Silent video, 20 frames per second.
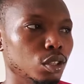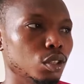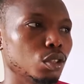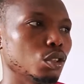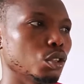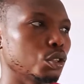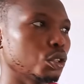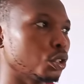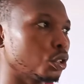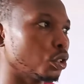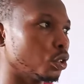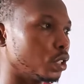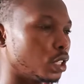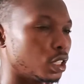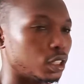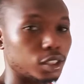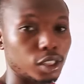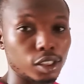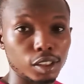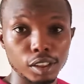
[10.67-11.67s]
Not just
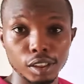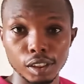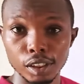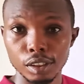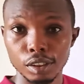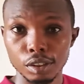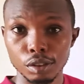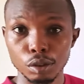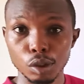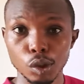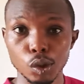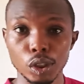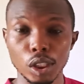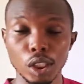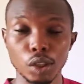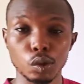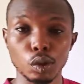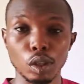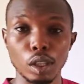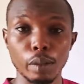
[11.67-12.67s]
understanding it, knowing
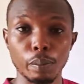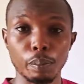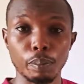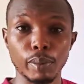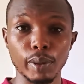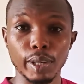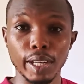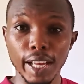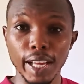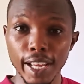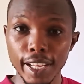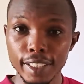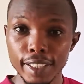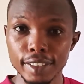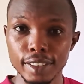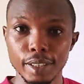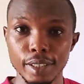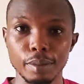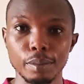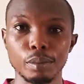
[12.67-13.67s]
how to apply
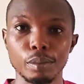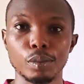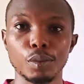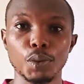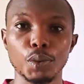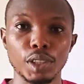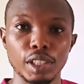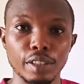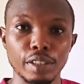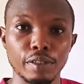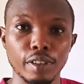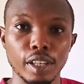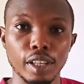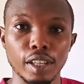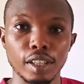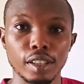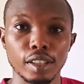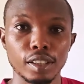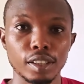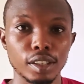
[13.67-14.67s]
them
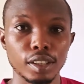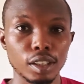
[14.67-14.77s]
whenever